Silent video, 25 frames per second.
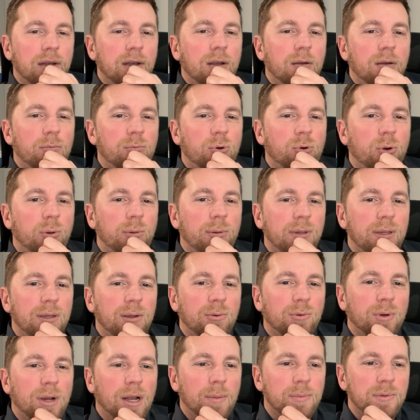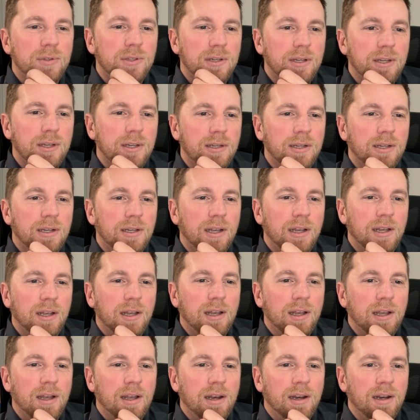Bohemian Rhapsody,
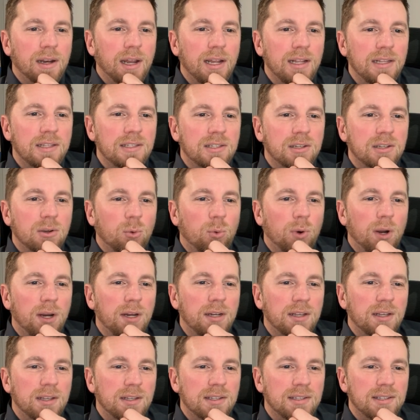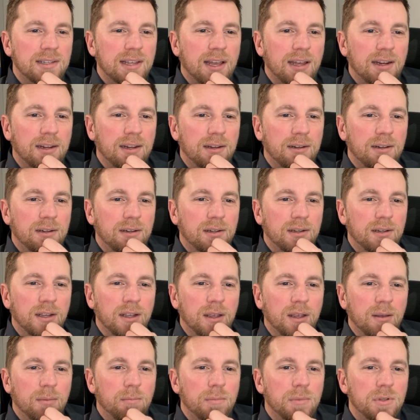Night's White Satin,
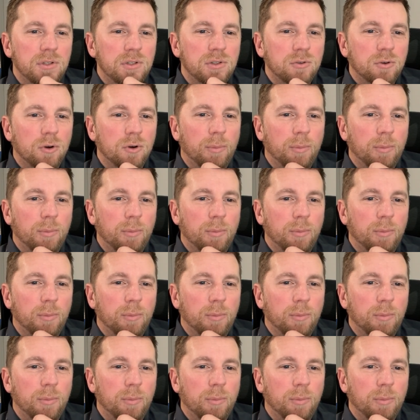Mr.